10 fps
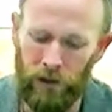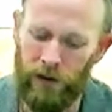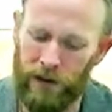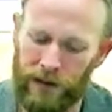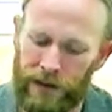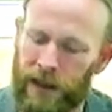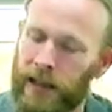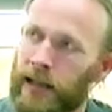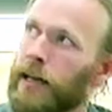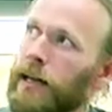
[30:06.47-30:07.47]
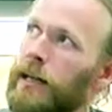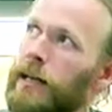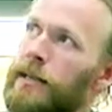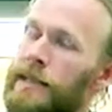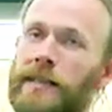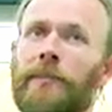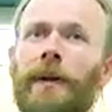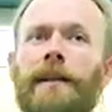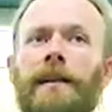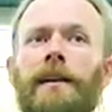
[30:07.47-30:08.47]
let's say,
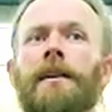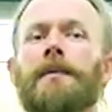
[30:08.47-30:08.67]
dissipating